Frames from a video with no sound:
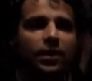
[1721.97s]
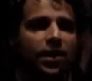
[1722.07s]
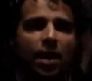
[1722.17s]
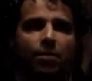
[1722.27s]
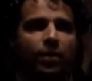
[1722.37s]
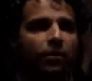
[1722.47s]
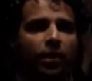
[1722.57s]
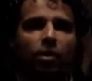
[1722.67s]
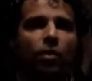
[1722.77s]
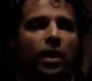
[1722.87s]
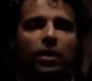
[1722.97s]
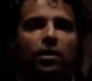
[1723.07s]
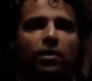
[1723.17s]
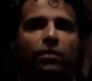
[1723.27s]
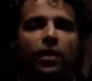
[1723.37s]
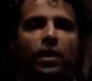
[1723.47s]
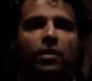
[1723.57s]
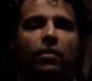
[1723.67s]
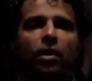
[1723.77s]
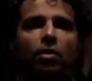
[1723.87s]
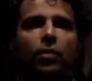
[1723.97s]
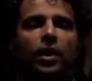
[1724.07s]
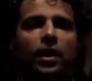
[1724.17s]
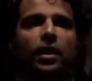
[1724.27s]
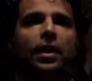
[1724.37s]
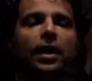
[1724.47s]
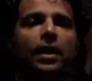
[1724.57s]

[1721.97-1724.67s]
This happened very quietly on a Friday of a long weekend.